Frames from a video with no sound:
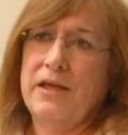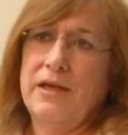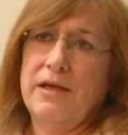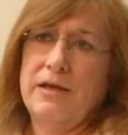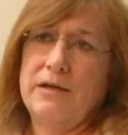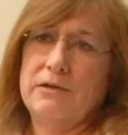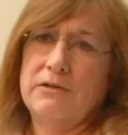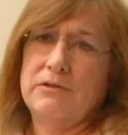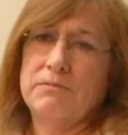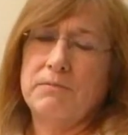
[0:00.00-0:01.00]

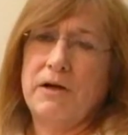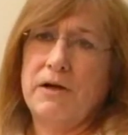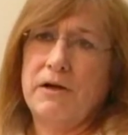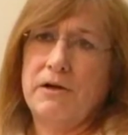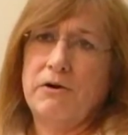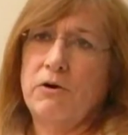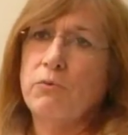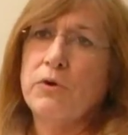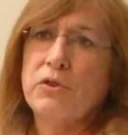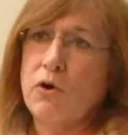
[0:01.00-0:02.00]
and
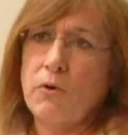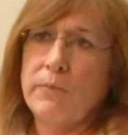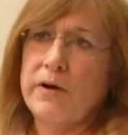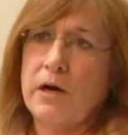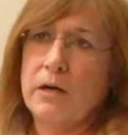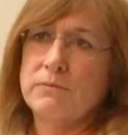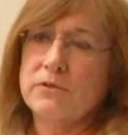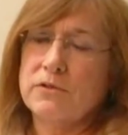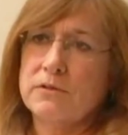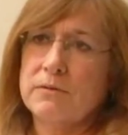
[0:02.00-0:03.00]
with open
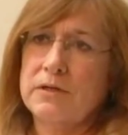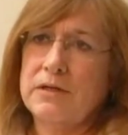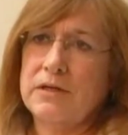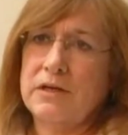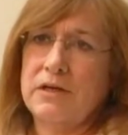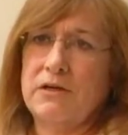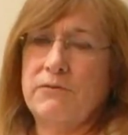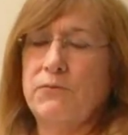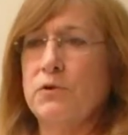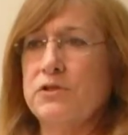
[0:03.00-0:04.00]
arms.
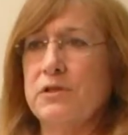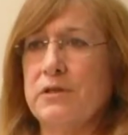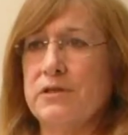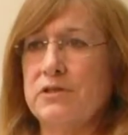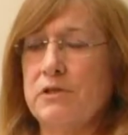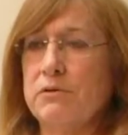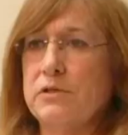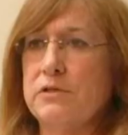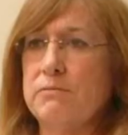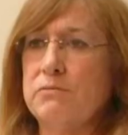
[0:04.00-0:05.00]
Unfortunately, she
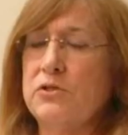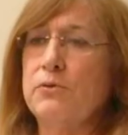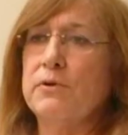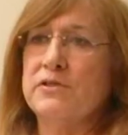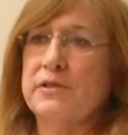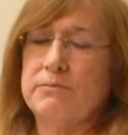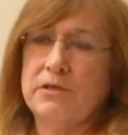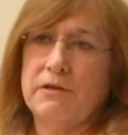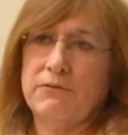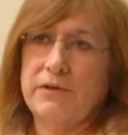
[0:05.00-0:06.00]
was too
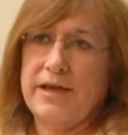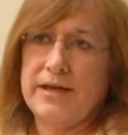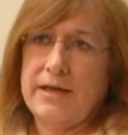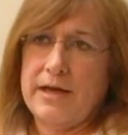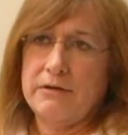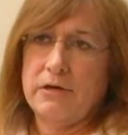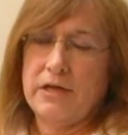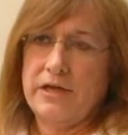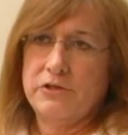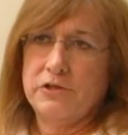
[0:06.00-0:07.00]
accepting for that
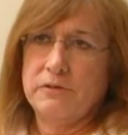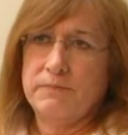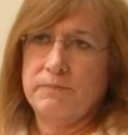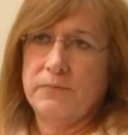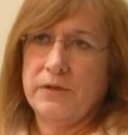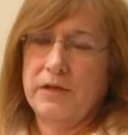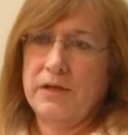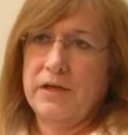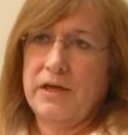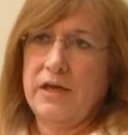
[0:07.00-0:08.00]
congregation
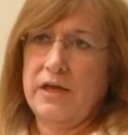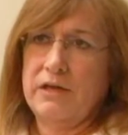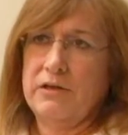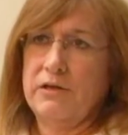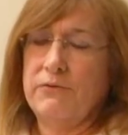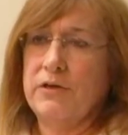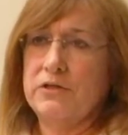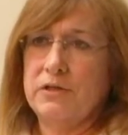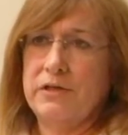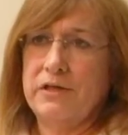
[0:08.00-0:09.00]
and
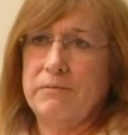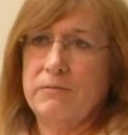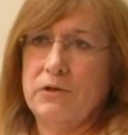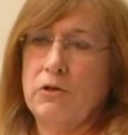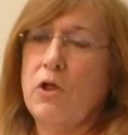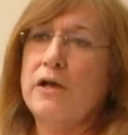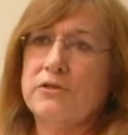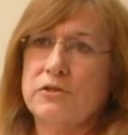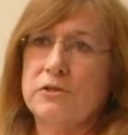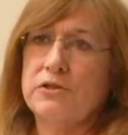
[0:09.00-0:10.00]
eventually
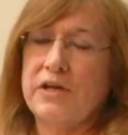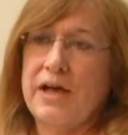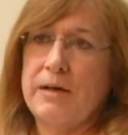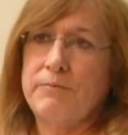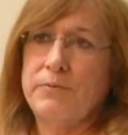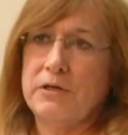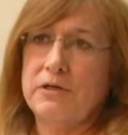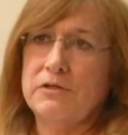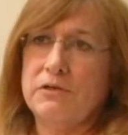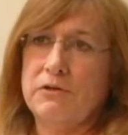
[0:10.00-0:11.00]
lost her job
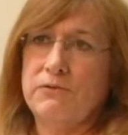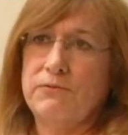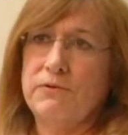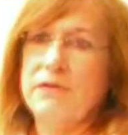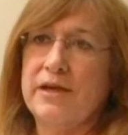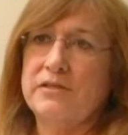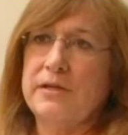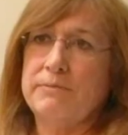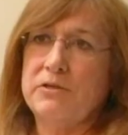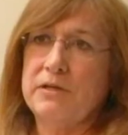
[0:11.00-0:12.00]
because of
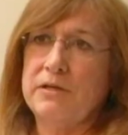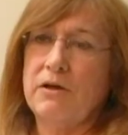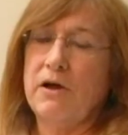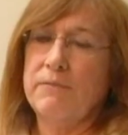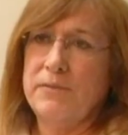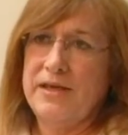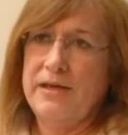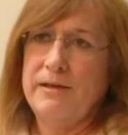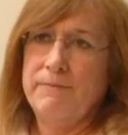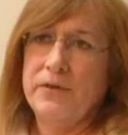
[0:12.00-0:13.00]
accepting
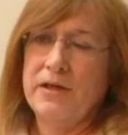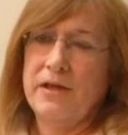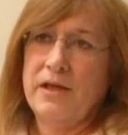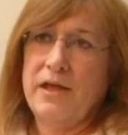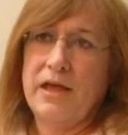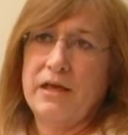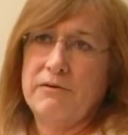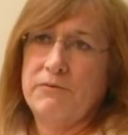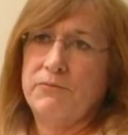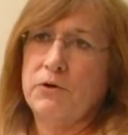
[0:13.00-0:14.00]
me
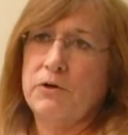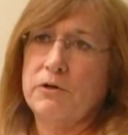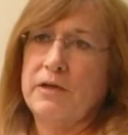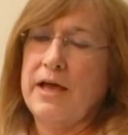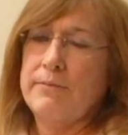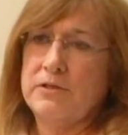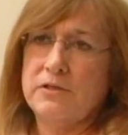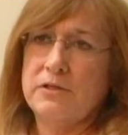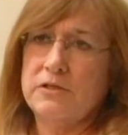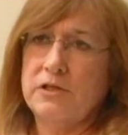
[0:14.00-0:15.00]
and for
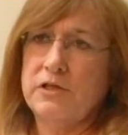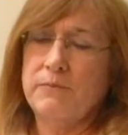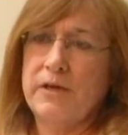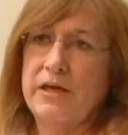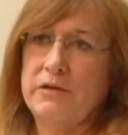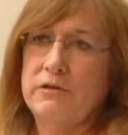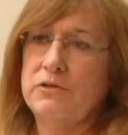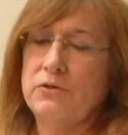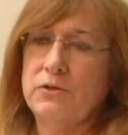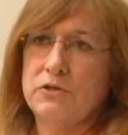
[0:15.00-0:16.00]
comments that she had made
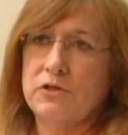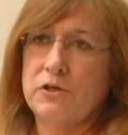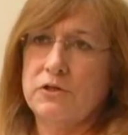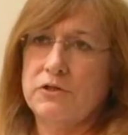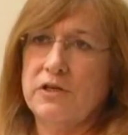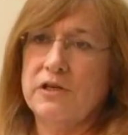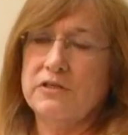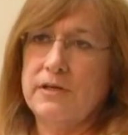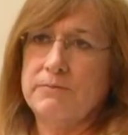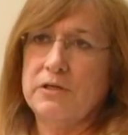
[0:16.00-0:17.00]
to the church
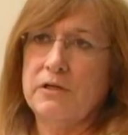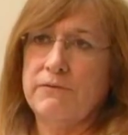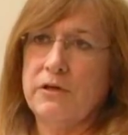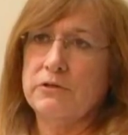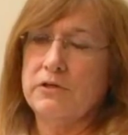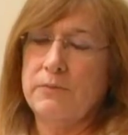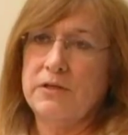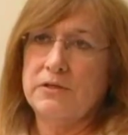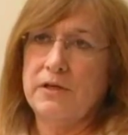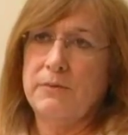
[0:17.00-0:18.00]
accepting of
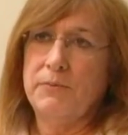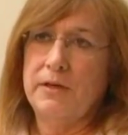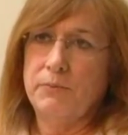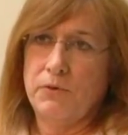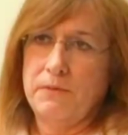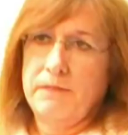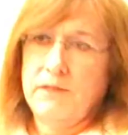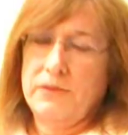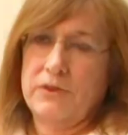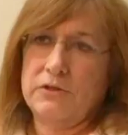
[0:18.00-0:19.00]
LGBT people.
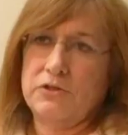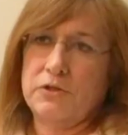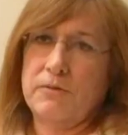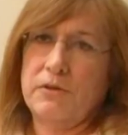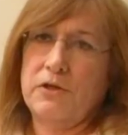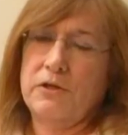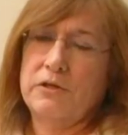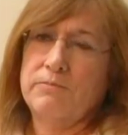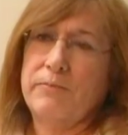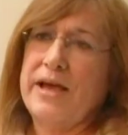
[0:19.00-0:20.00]

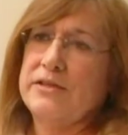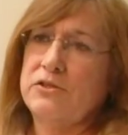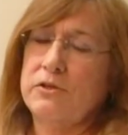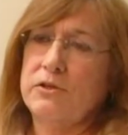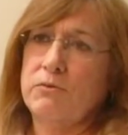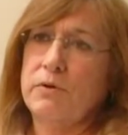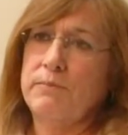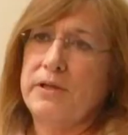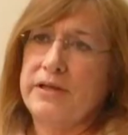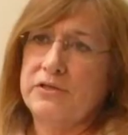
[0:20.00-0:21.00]
The pastor that
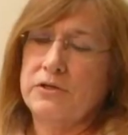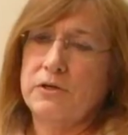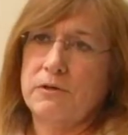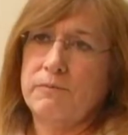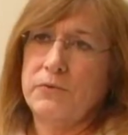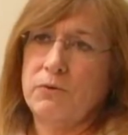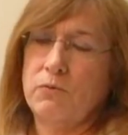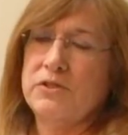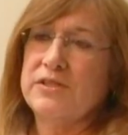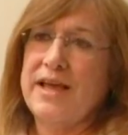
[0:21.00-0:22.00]
replaced her
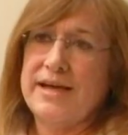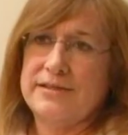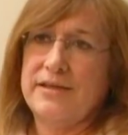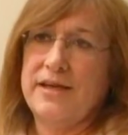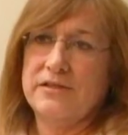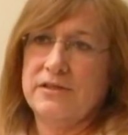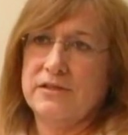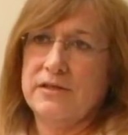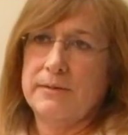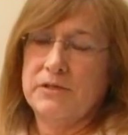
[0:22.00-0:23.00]
was not as
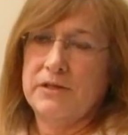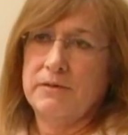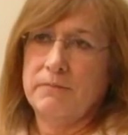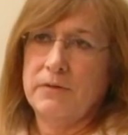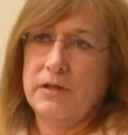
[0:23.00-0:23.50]
accepting.